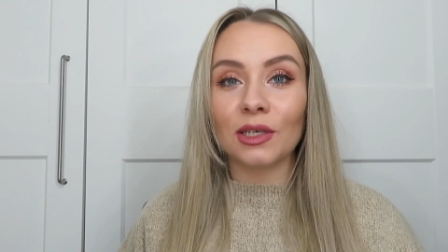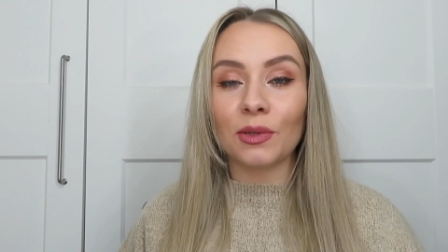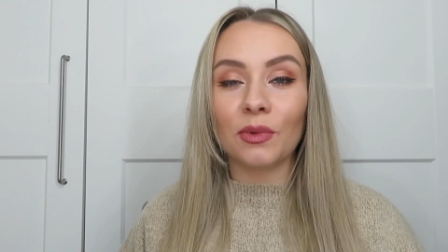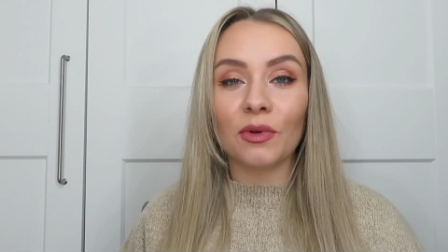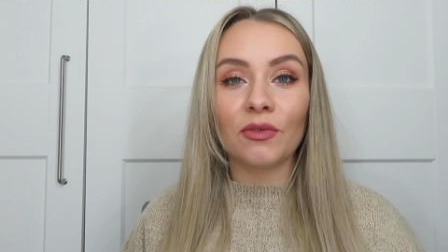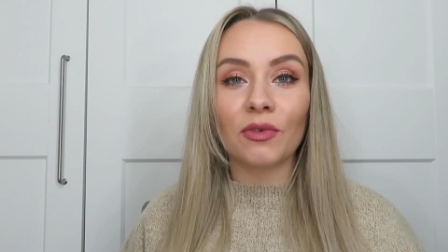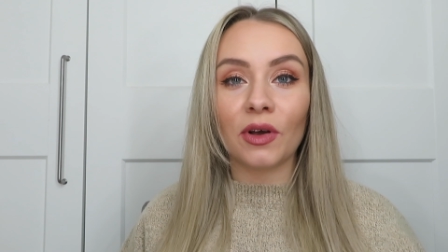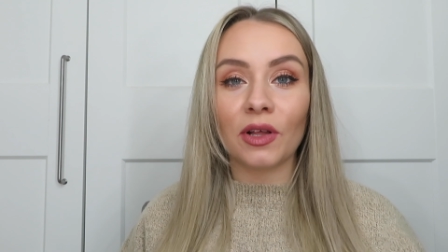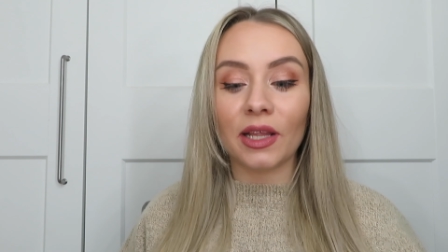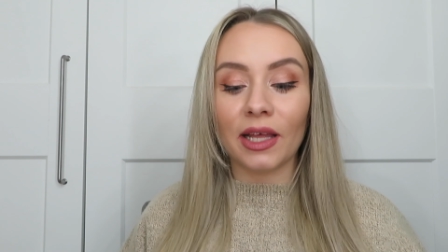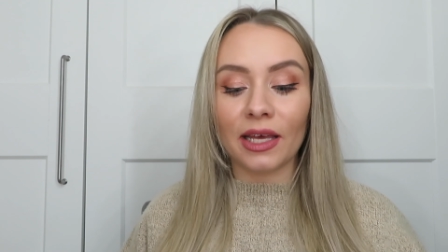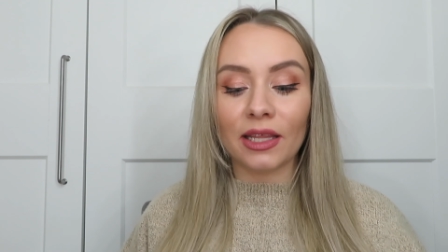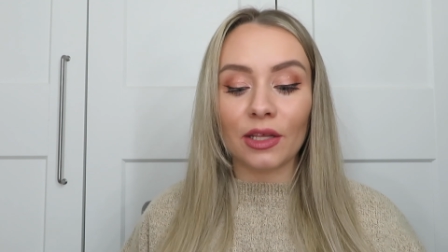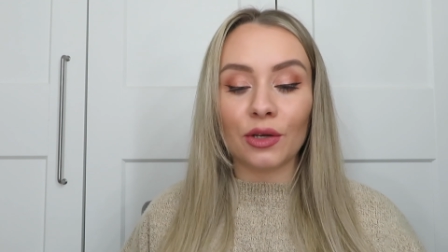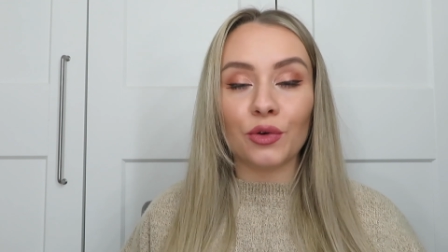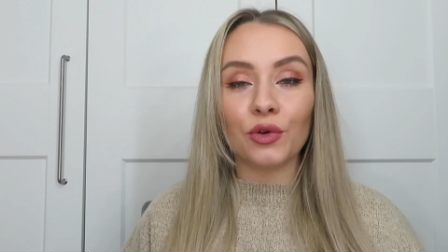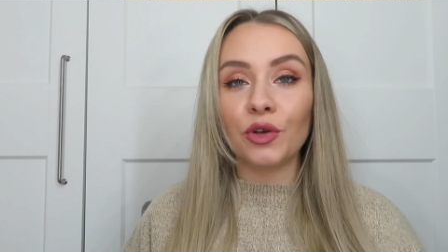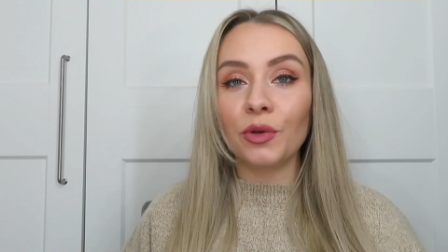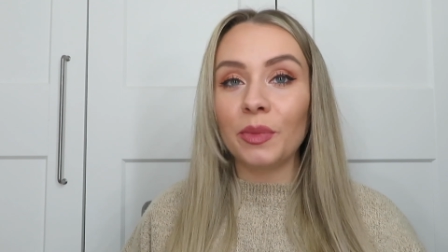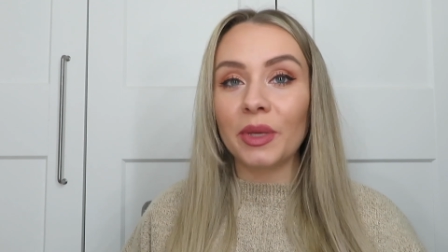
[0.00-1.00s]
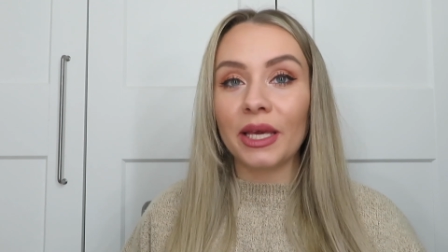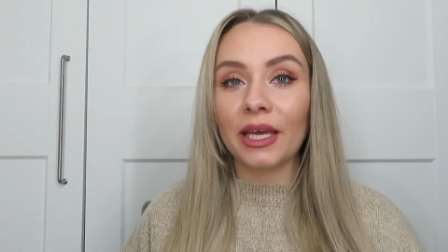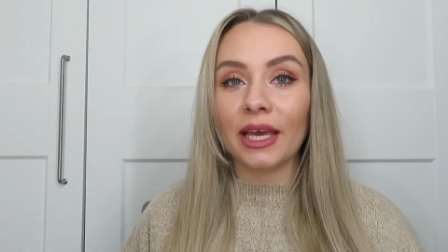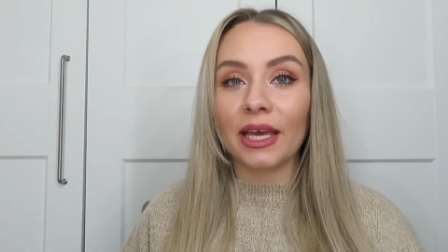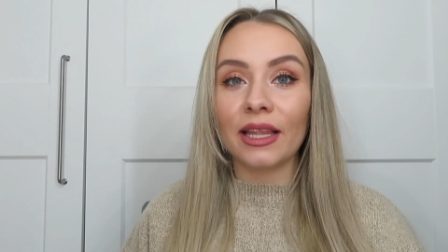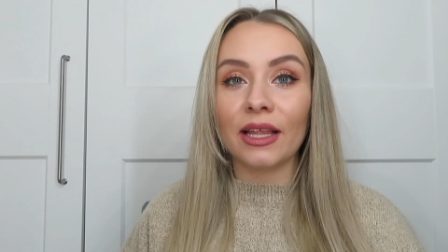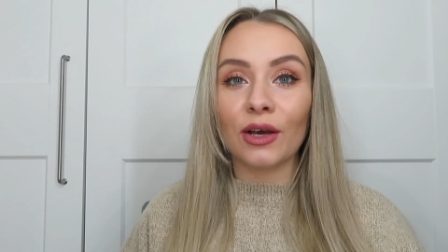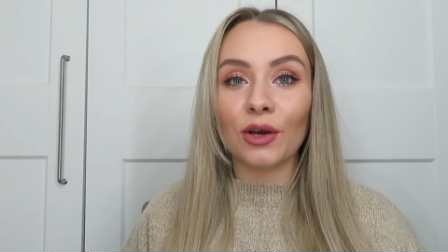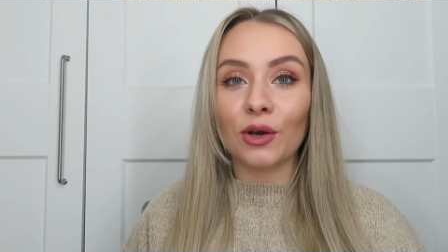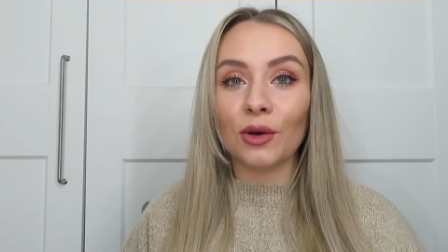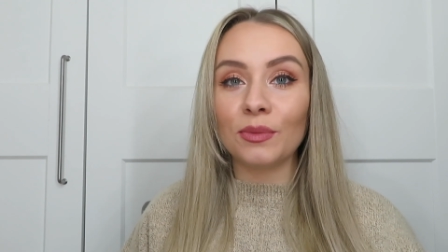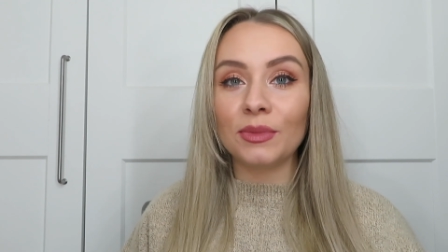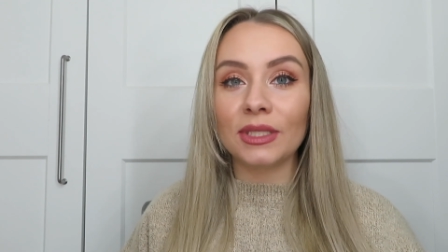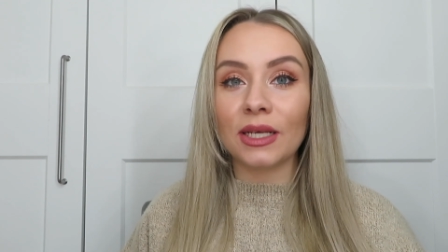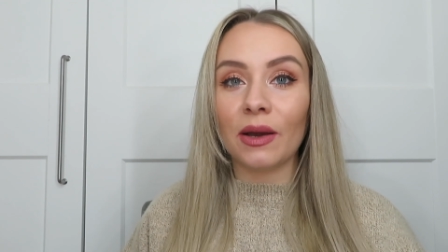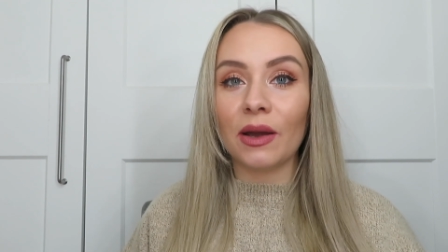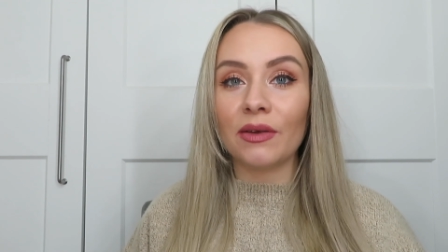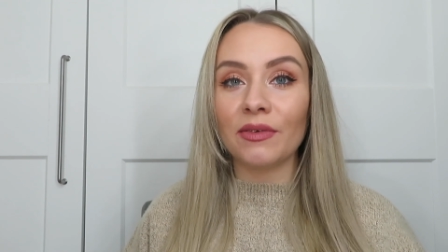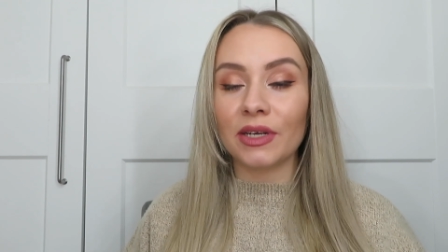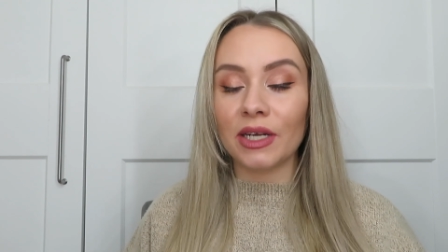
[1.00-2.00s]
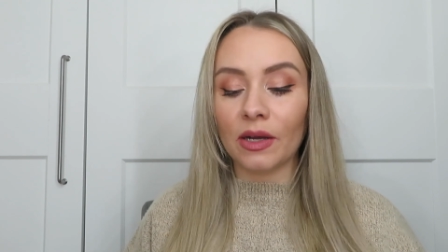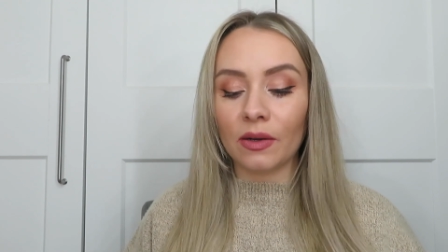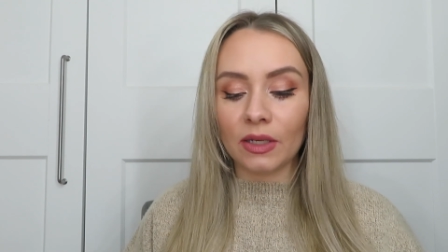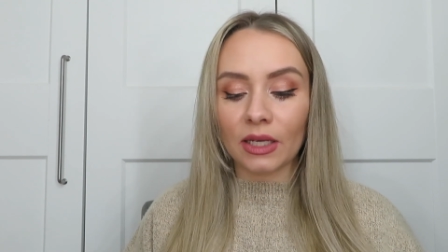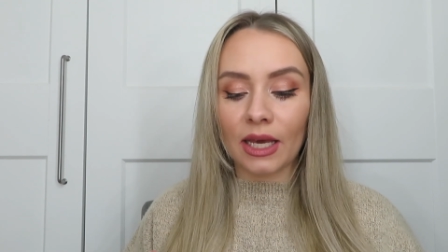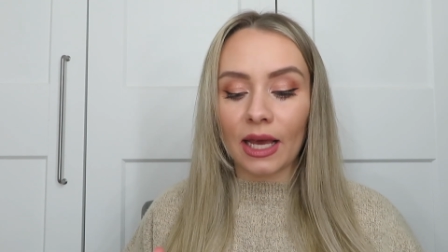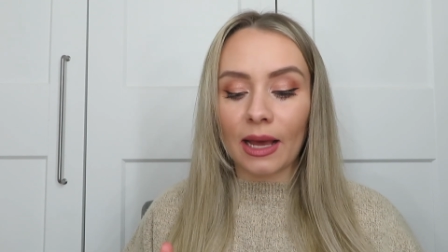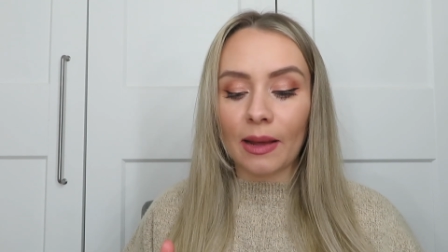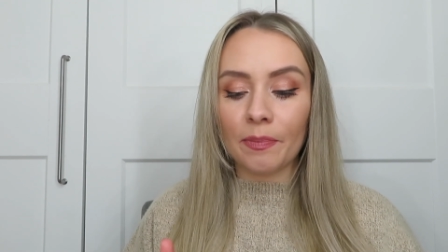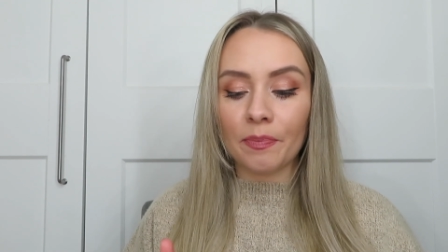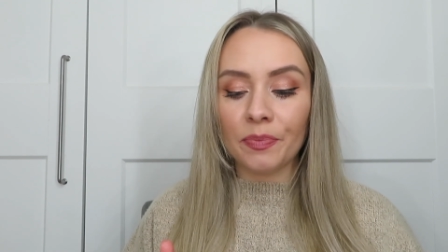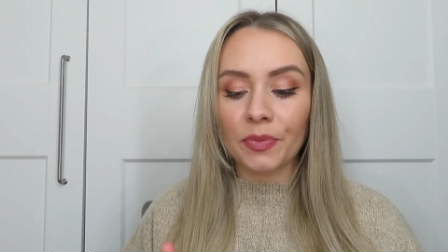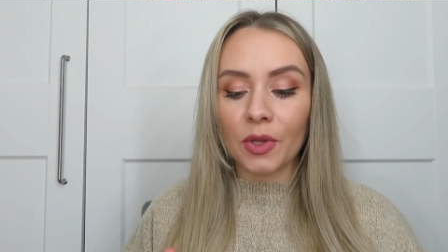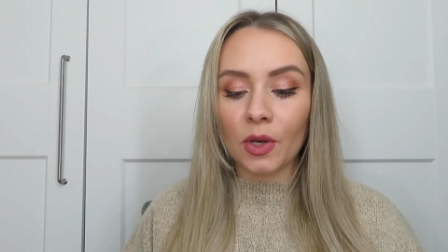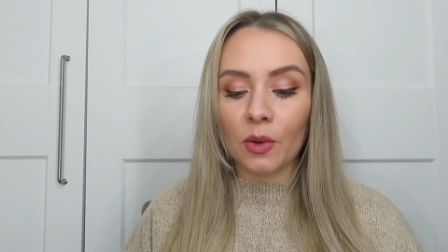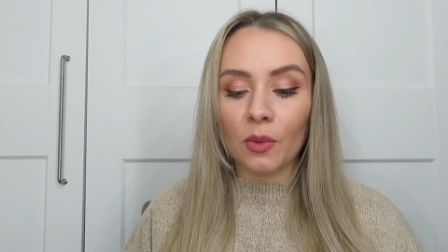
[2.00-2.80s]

So we've got like the grooming kit that comes out every now and again.